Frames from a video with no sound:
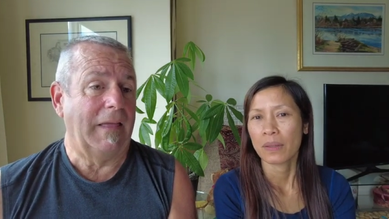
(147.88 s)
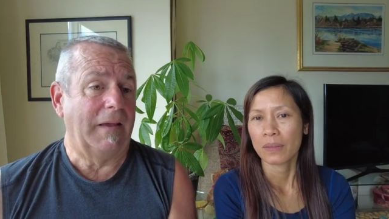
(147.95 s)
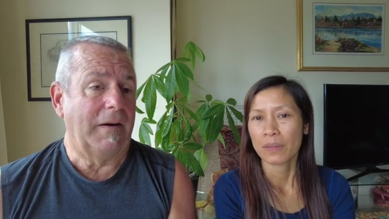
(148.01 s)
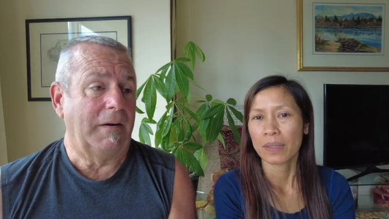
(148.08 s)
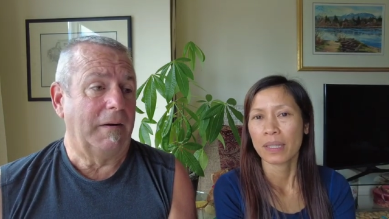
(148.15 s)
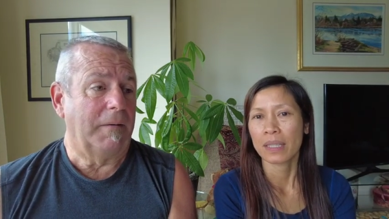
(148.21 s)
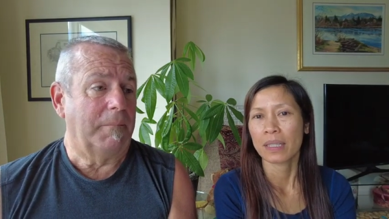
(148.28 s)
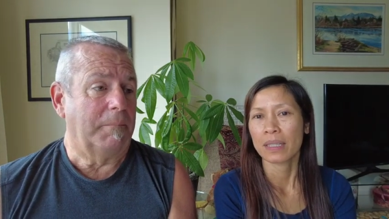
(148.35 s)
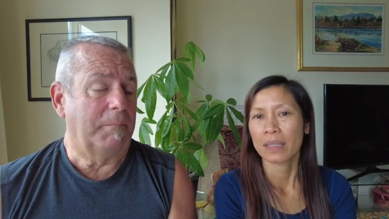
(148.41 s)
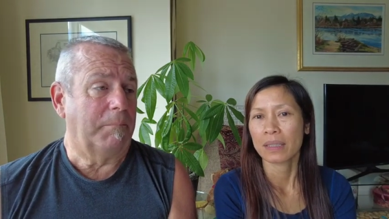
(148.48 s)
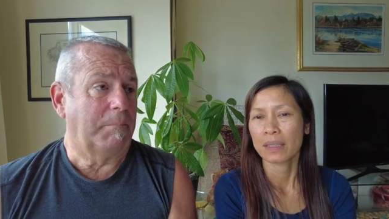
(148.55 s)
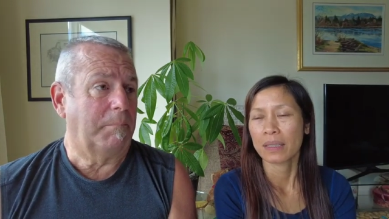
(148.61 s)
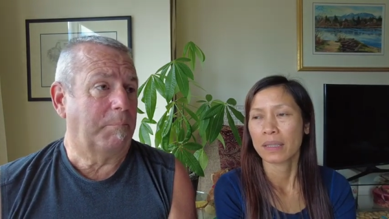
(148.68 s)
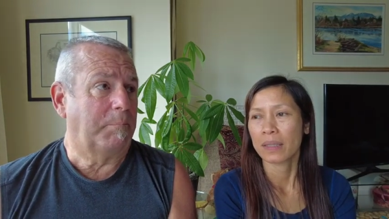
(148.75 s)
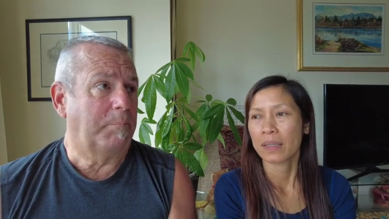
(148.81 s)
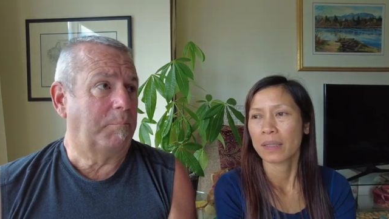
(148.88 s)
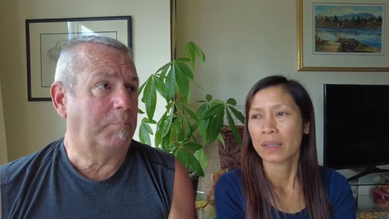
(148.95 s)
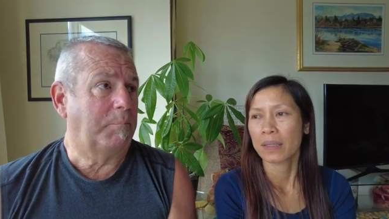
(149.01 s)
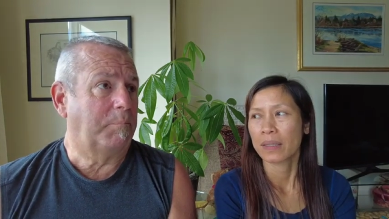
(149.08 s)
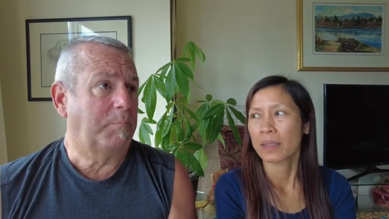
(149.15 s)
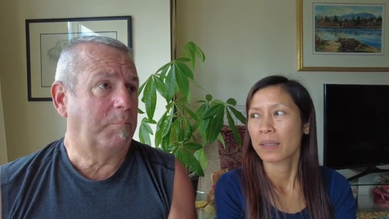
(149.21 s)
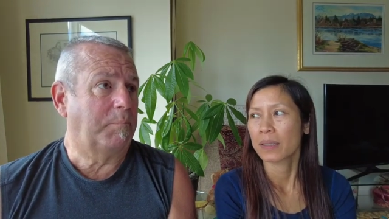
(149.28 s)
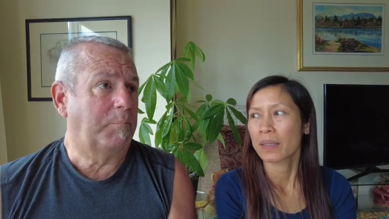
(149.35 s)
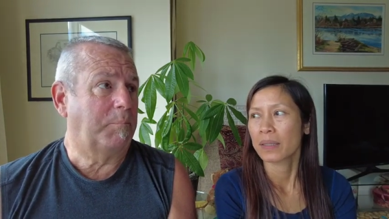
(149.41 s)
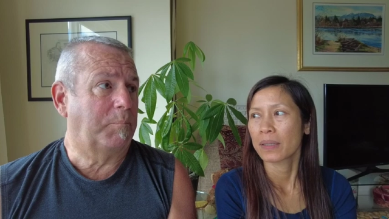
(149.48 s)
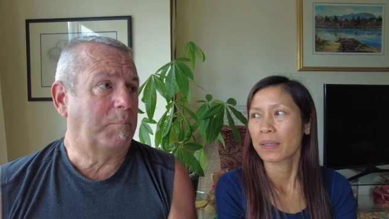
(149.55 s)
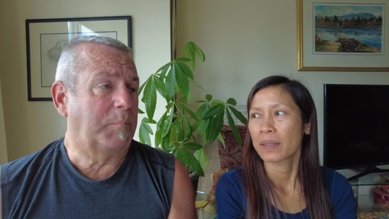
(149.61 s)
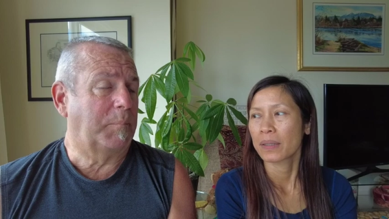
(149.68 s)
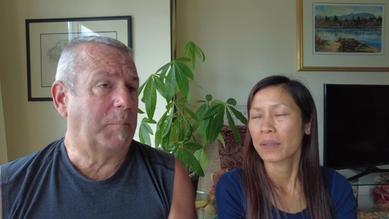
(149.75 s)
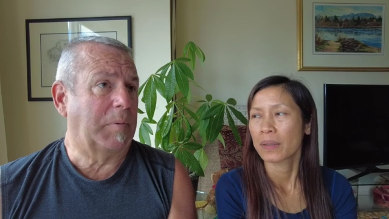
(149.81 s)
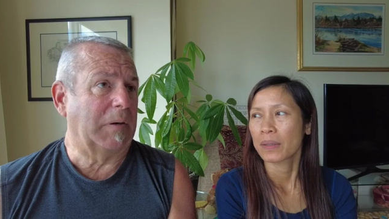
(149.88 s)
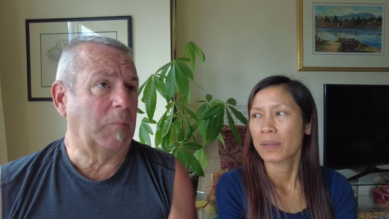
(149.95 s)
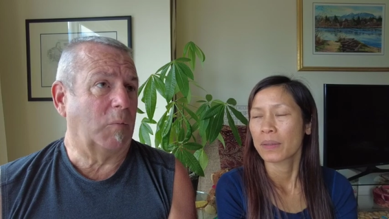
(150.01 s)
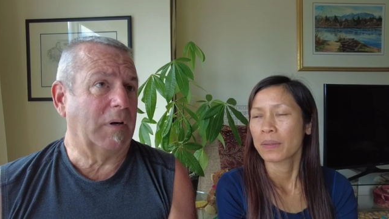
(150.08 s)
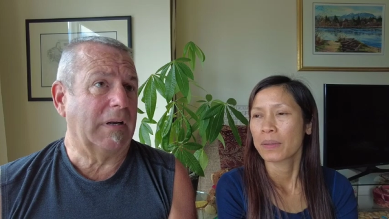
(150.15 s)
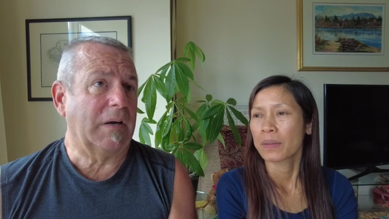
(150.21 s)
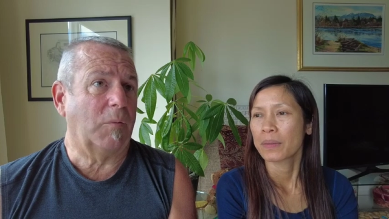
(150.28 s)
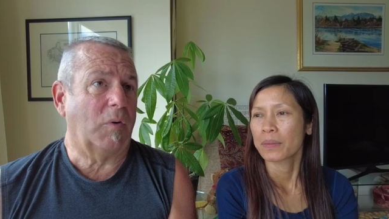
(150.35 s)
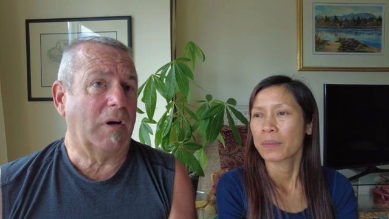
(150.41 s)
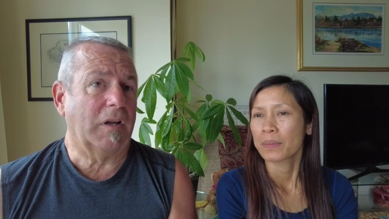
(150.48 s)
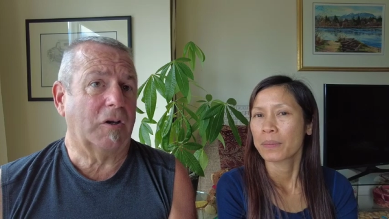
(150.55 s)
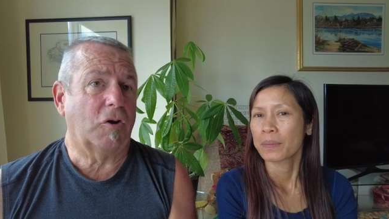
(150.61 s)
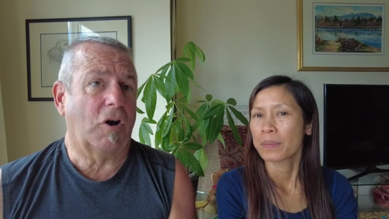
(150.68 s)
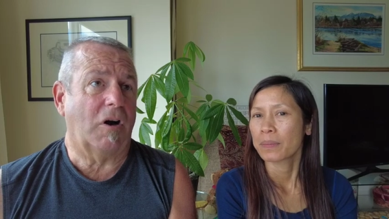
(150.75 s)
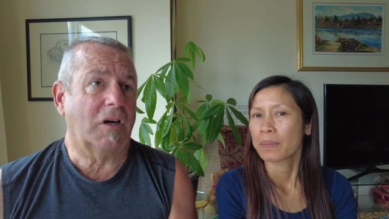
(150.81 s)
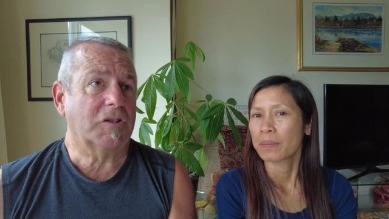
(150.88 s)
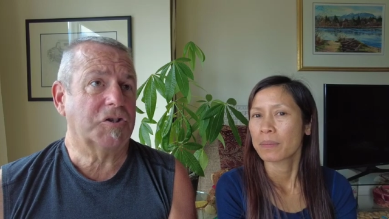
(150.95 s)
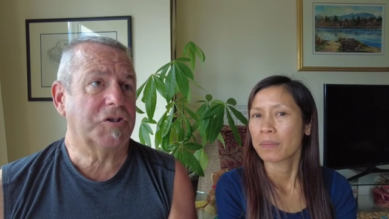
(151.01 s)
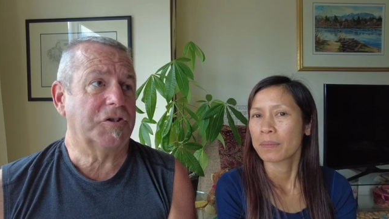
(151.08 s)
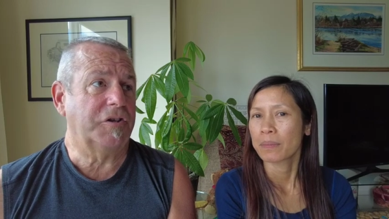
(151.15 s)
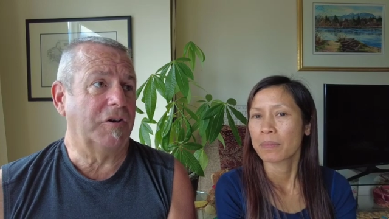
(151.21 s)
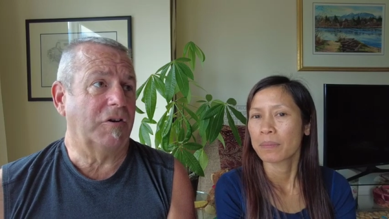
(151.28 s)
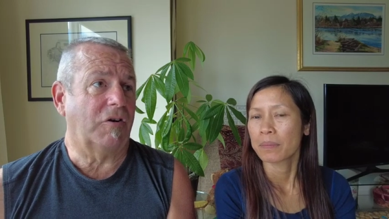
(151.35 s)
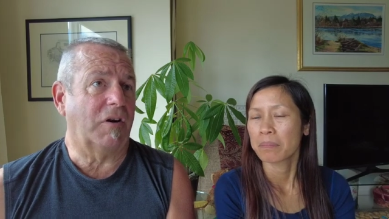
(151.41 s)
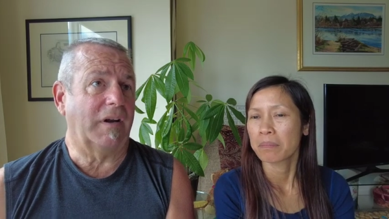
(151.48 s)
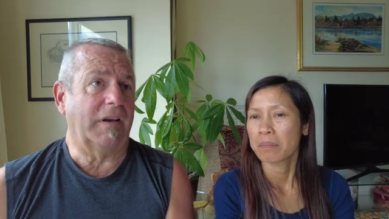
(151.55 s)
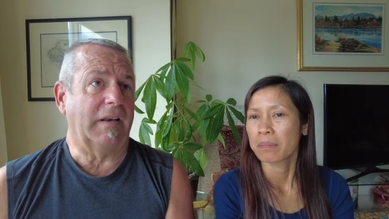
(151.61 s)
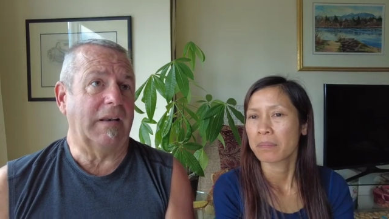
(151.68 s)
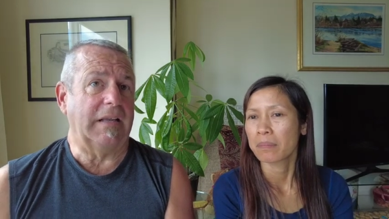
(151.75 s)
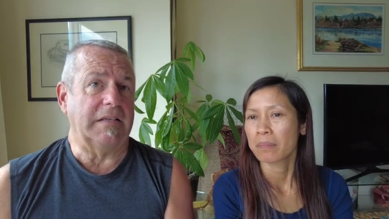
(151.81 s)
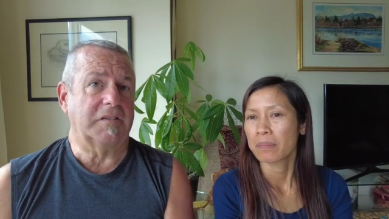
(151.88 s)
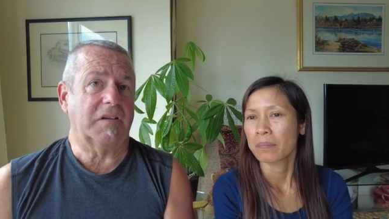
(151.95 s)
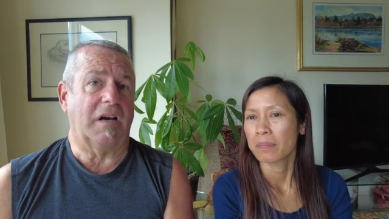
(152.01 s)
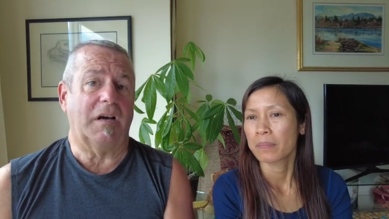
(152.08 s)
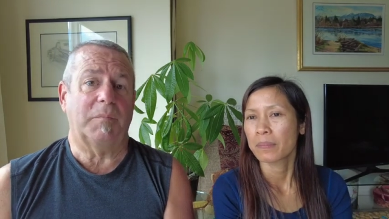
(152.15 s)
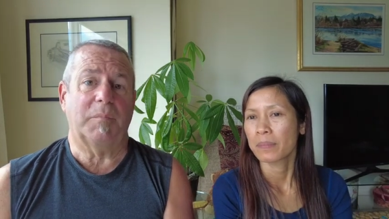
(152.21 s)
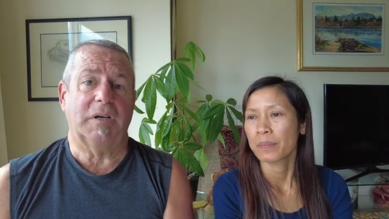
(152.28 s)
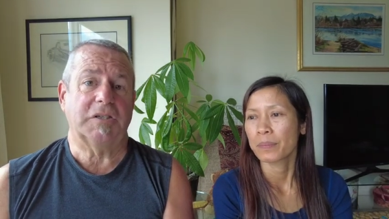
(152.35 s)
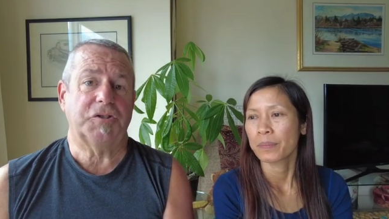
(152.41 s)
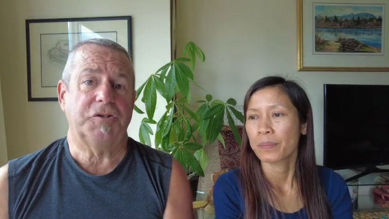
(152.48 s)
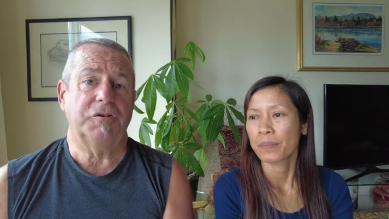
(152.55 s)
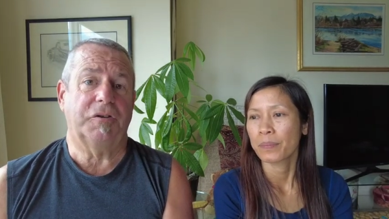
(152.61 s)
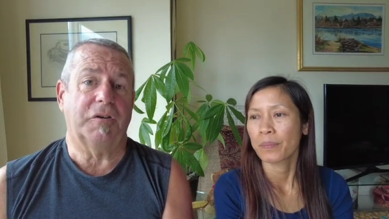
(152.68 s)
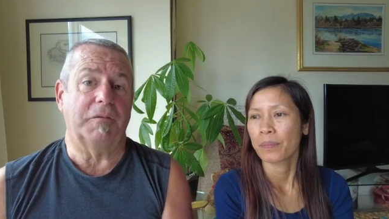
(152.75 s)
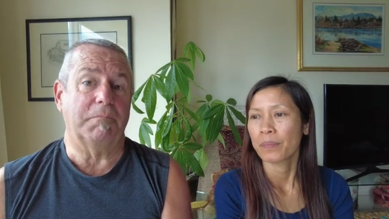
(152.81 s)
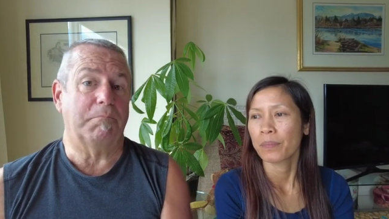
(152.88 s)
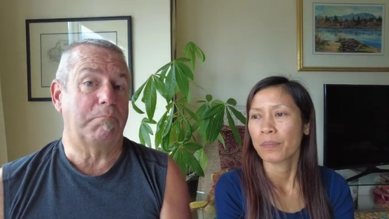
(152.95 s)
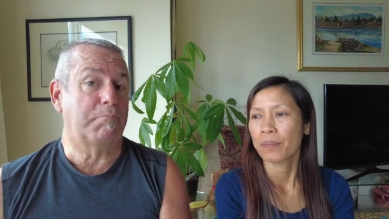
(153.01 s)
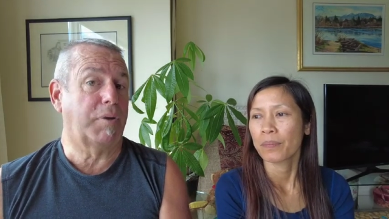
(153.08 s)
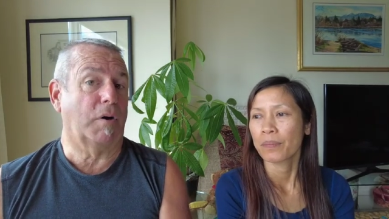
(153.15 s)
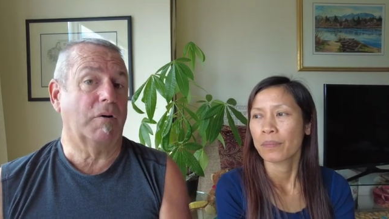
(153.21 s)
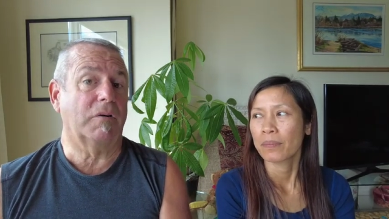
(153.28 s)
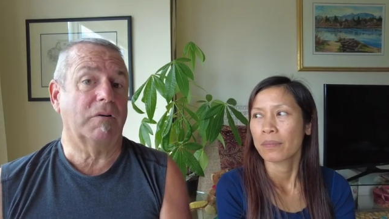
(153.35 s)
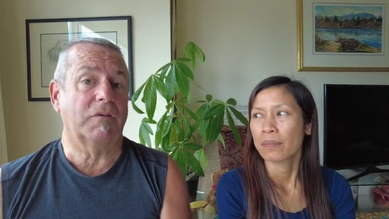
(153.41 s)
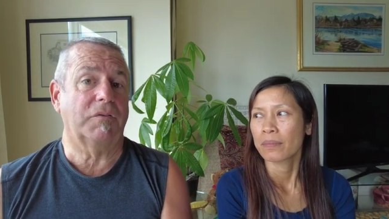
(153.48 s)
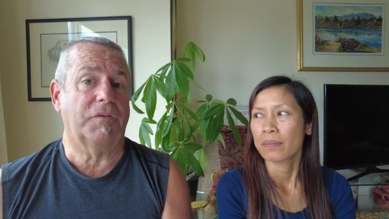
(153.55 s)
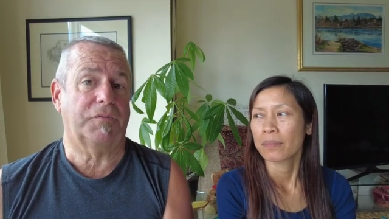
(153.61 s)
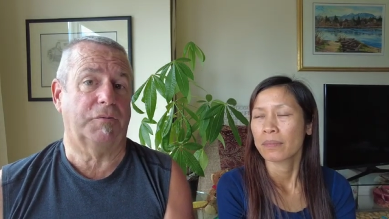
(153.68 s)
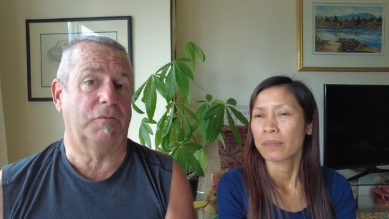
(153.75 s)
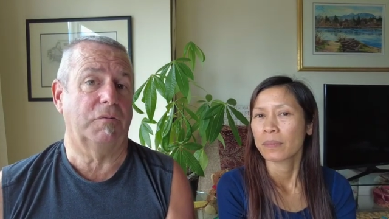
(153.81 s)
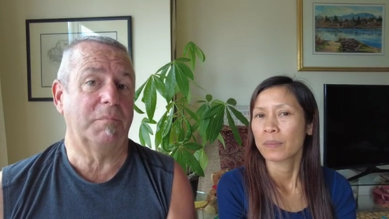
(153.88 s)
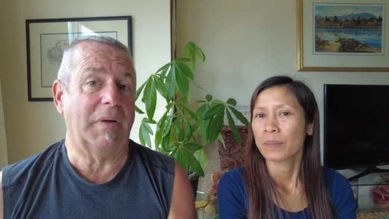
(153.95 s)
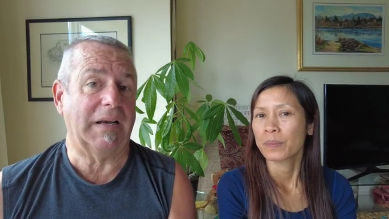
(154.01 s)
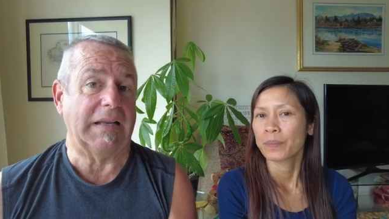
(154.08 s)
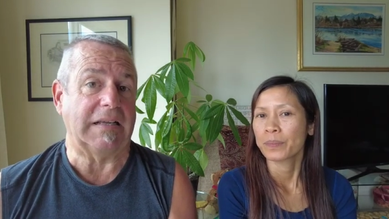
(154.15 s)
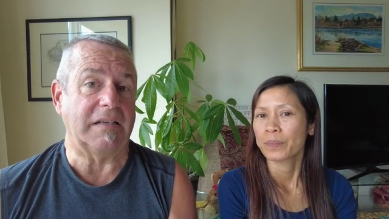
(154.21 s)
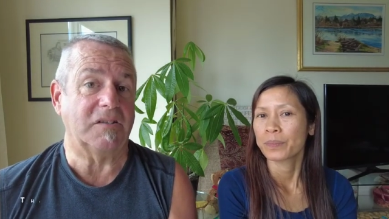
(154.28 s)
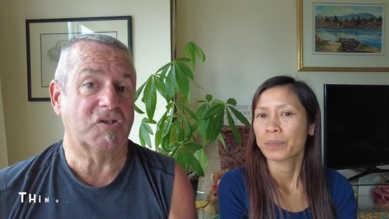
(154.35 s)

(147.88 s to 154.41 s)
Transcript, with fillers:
Speaker 1: Right. But what I want to caution you on is how much you can burn through money